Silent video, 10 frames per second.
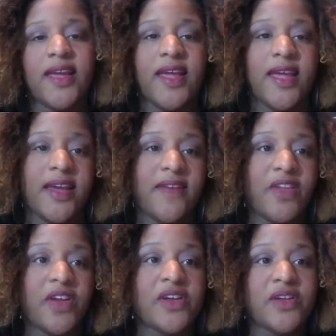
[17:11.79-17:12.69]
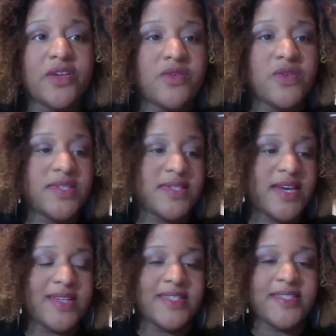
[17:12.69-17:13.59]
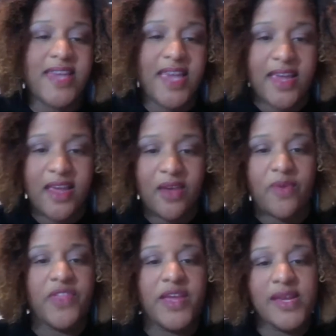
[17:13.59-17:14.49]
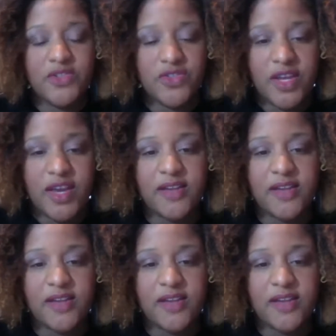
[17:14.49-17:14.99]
And the good news is that today with the internet,